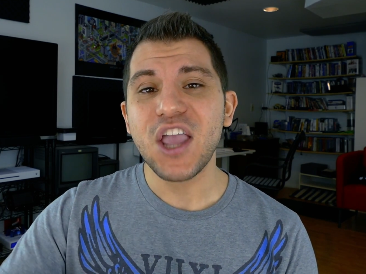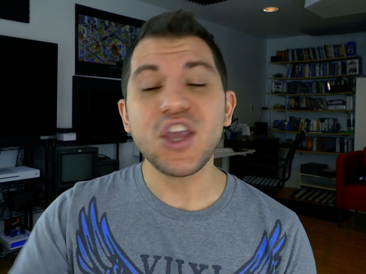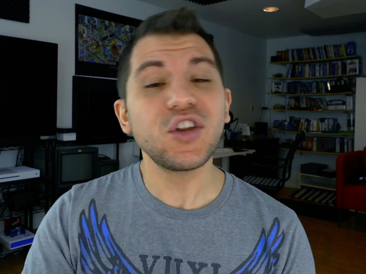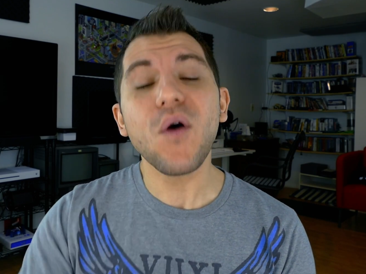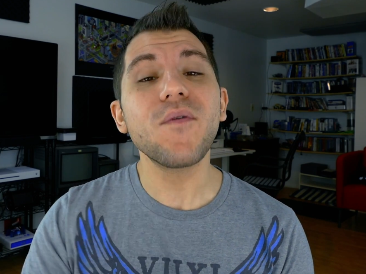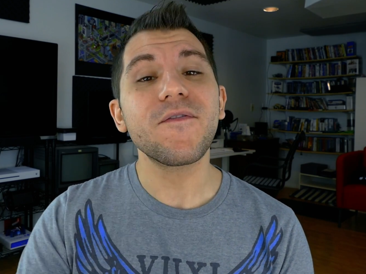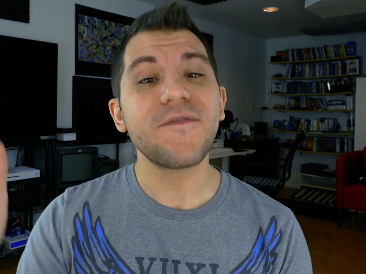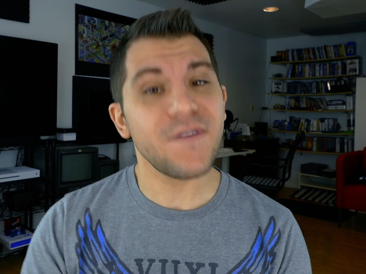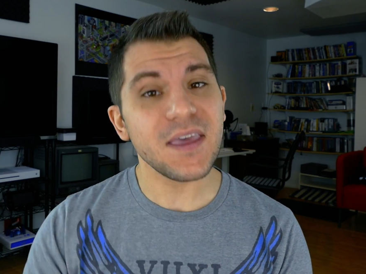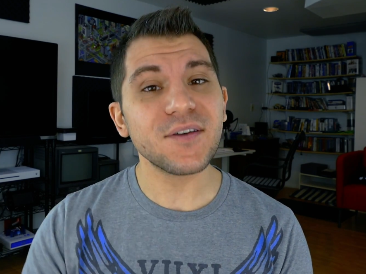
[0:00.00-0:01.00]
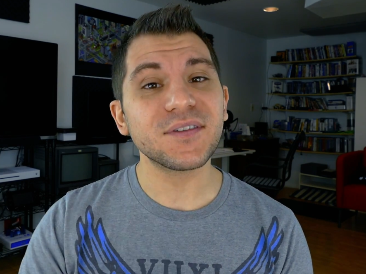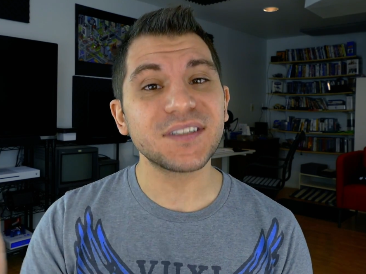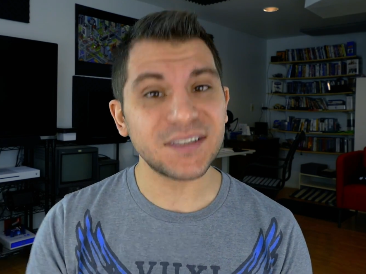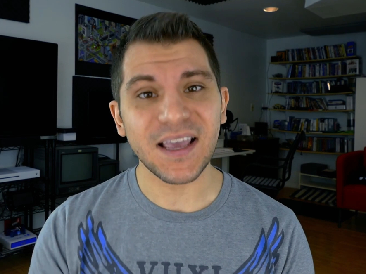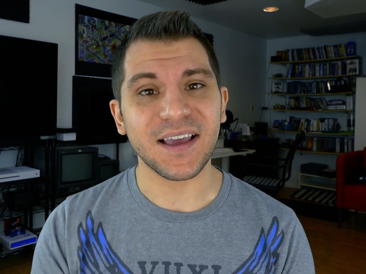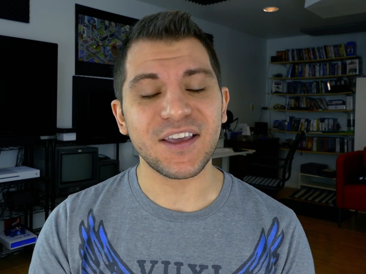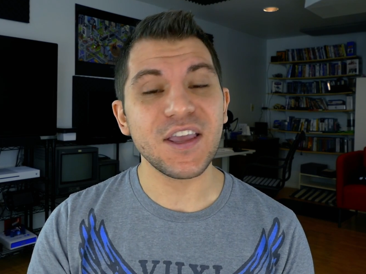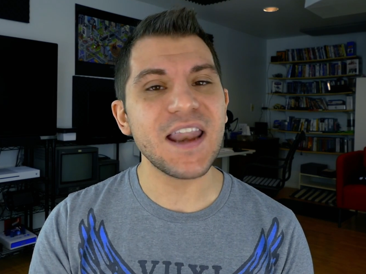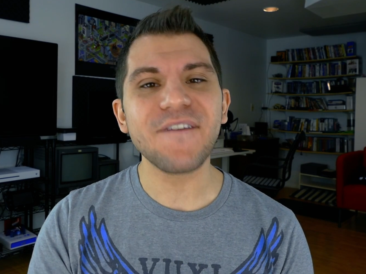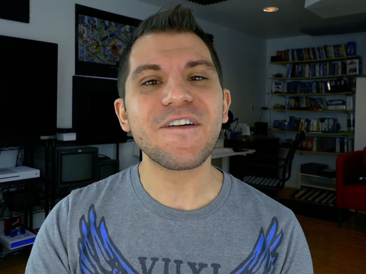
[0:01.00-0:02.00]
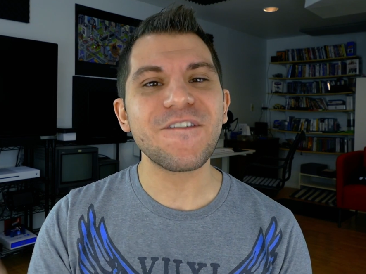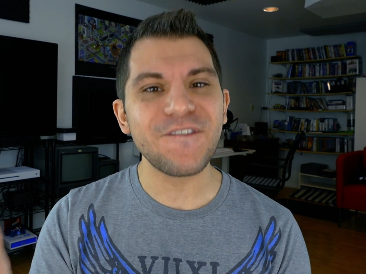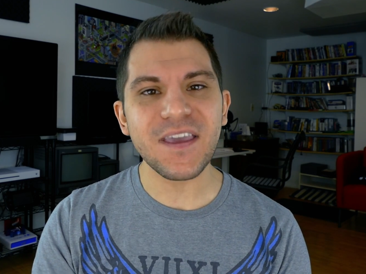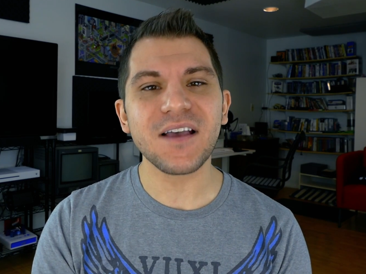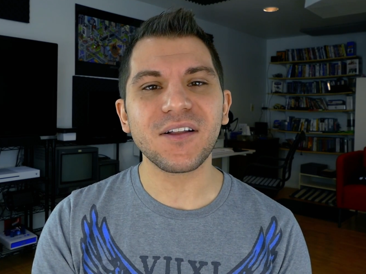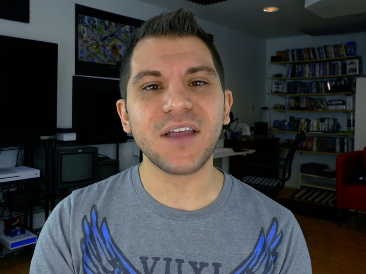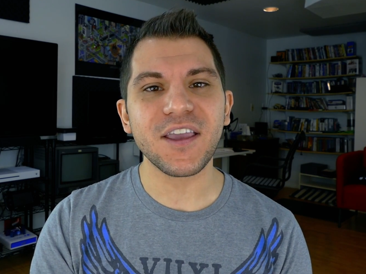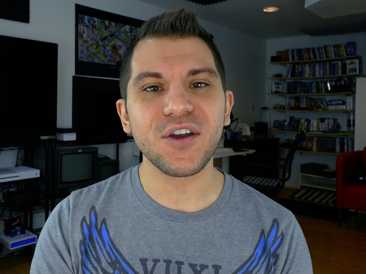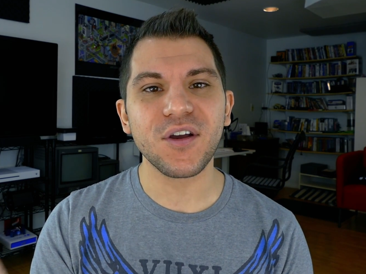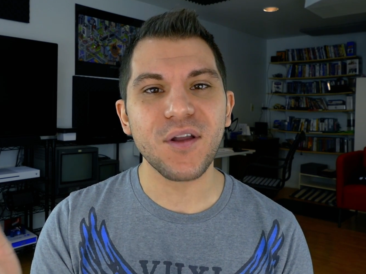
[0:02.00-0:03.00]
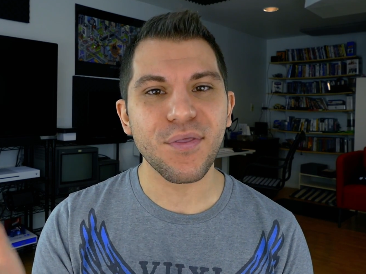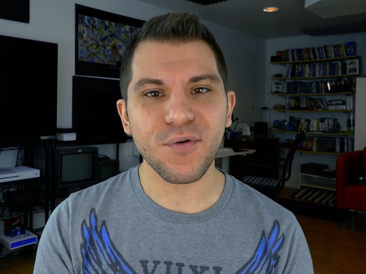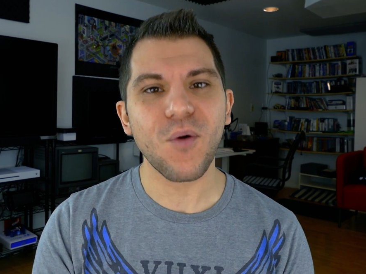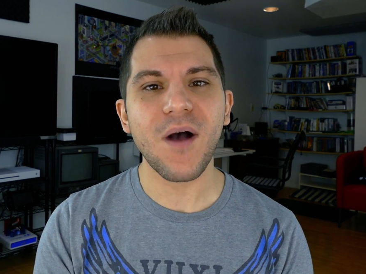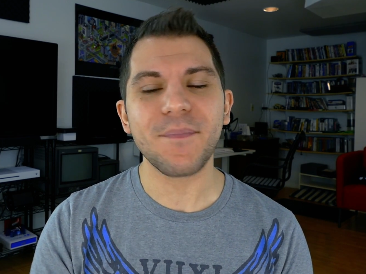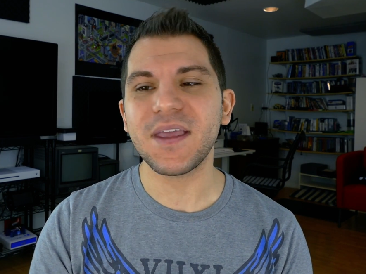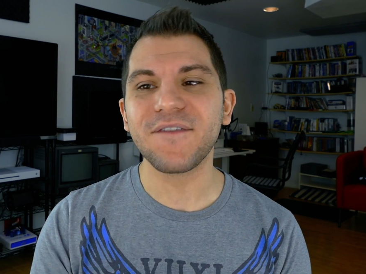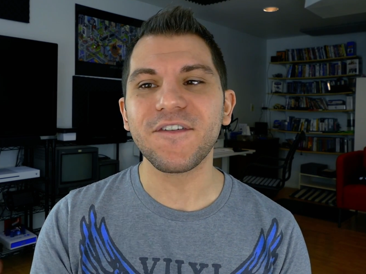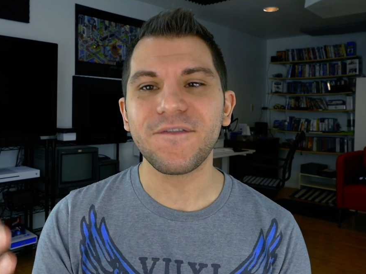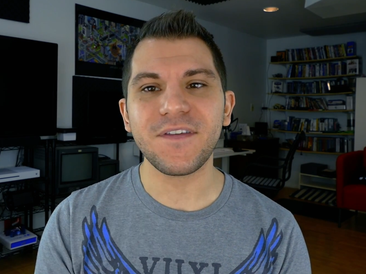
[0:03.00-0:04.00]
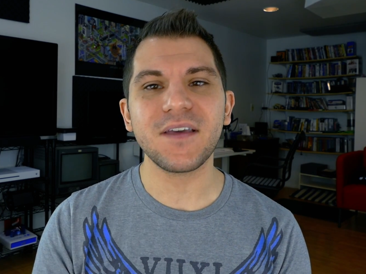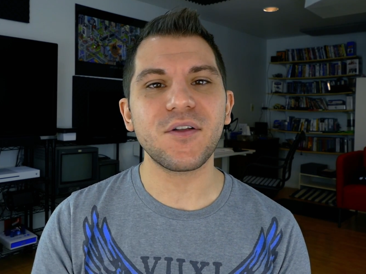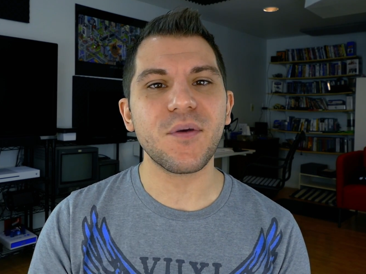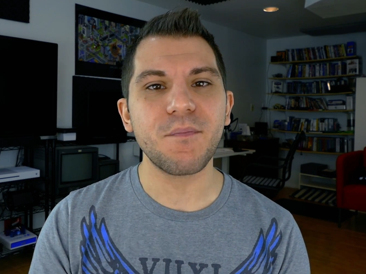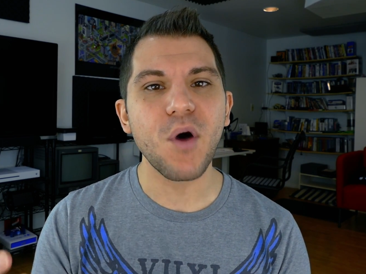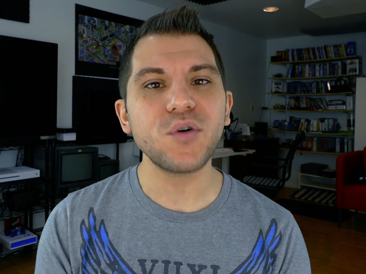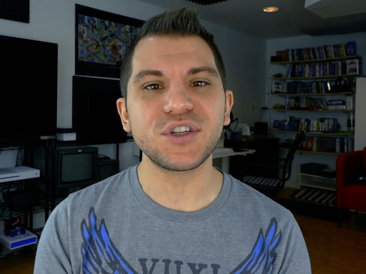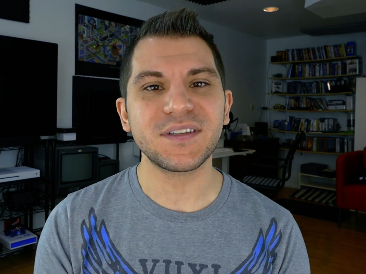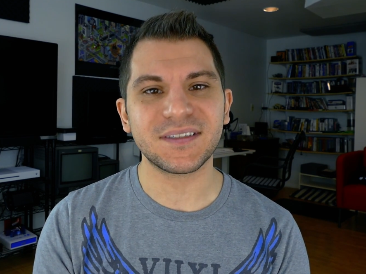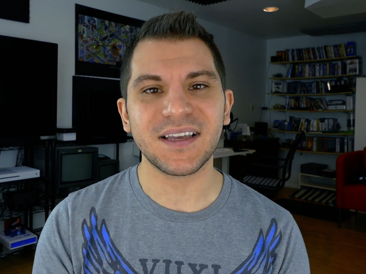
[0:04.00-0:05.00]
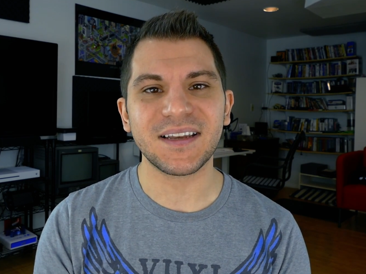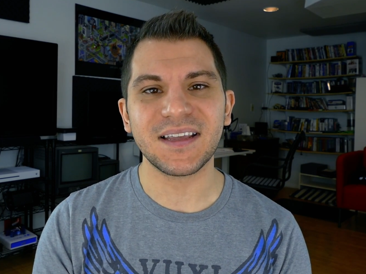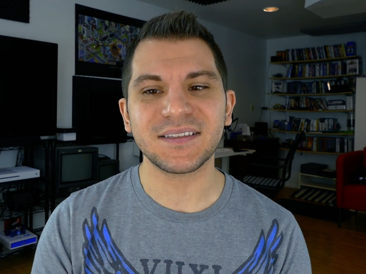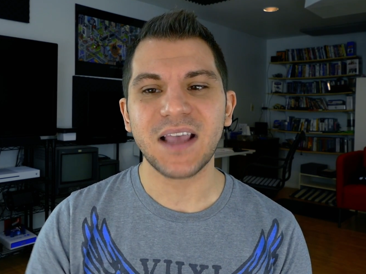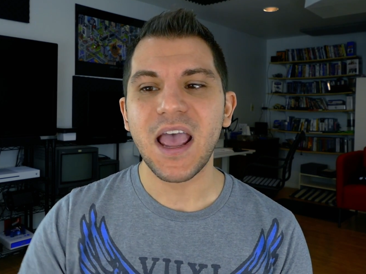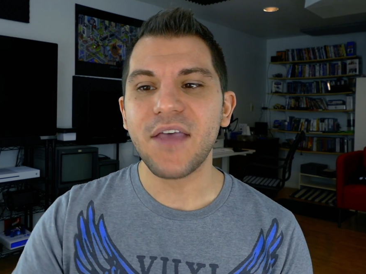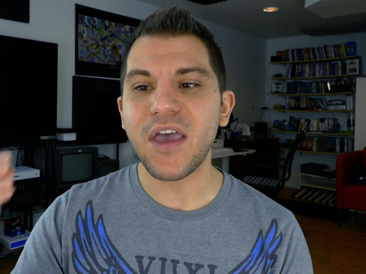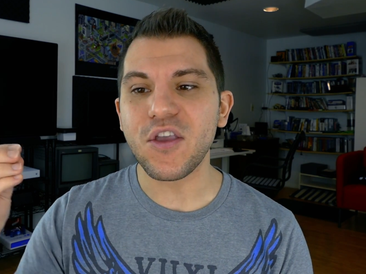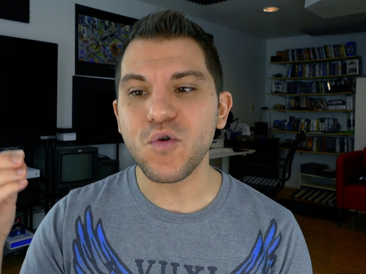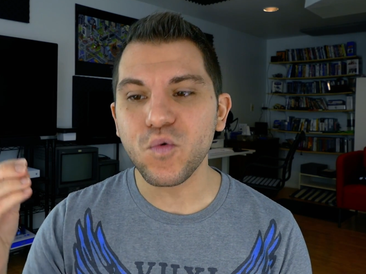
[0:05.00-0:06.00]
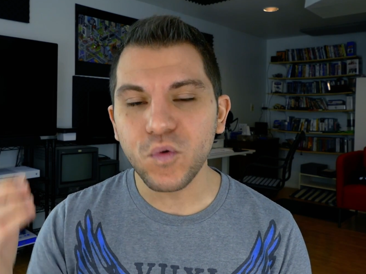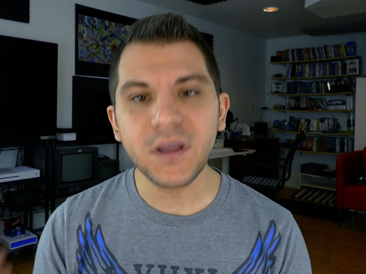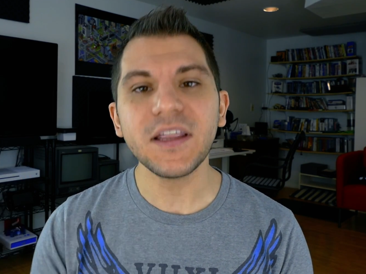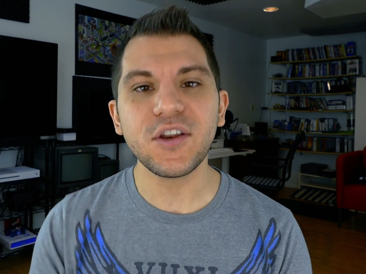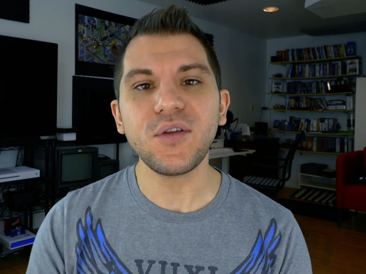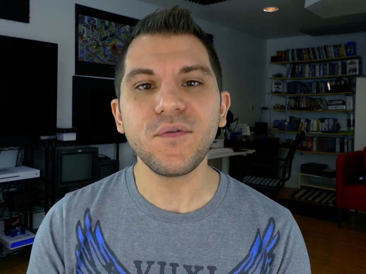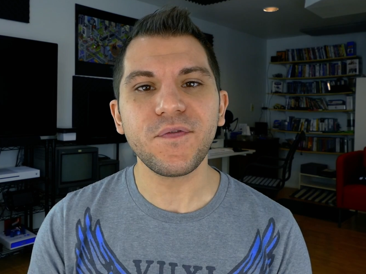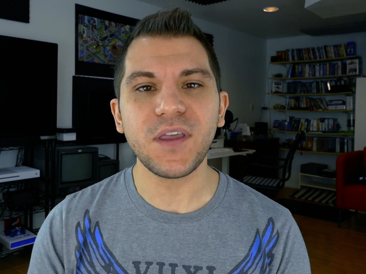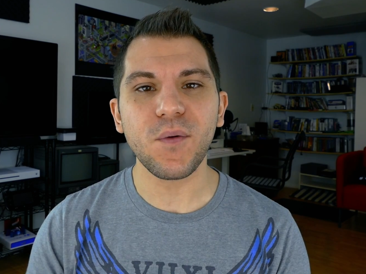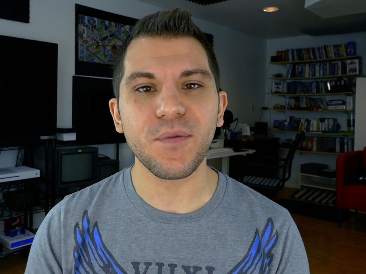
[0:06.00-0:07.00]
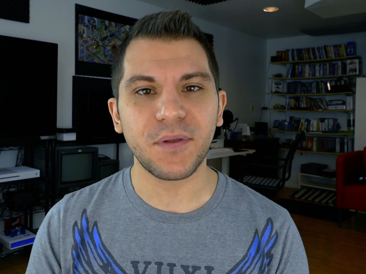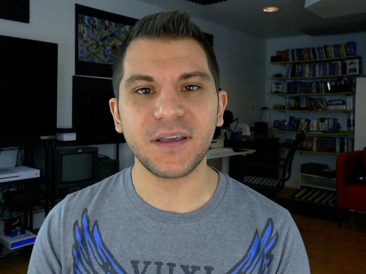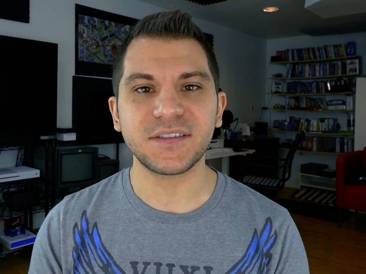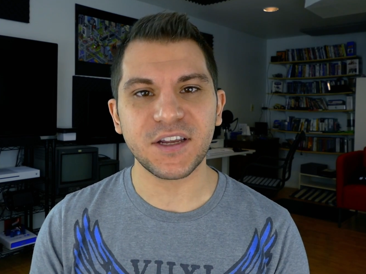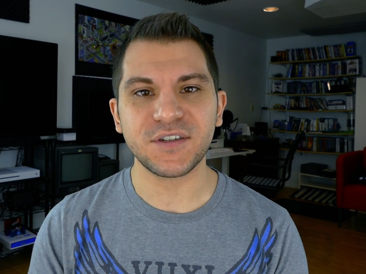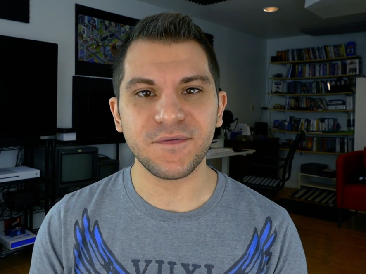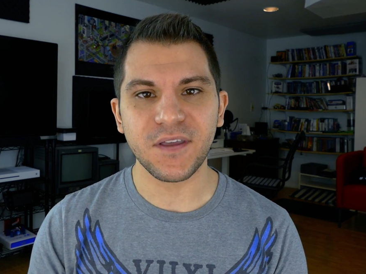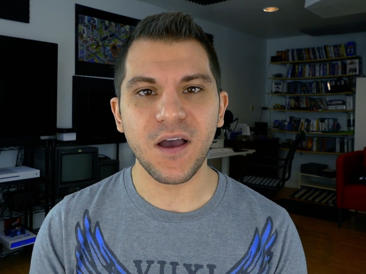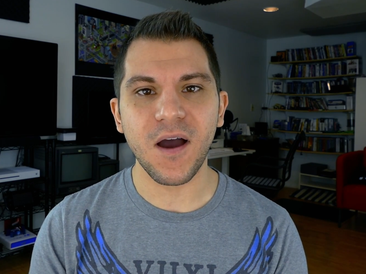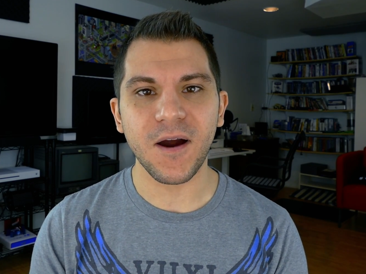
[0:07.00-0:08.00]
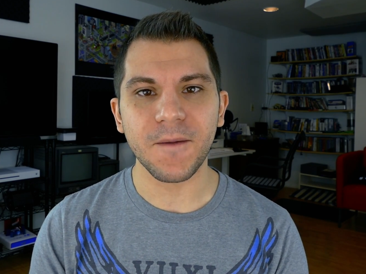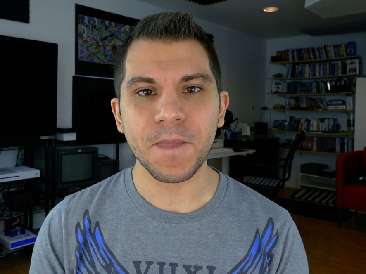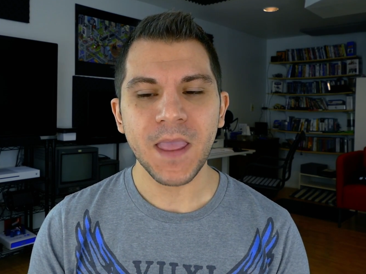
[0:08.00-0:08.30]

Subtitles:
you don't feel sick. You never feel like you're going to throw up. You never feel the motion sickness that you really do feel with PlayStation VR.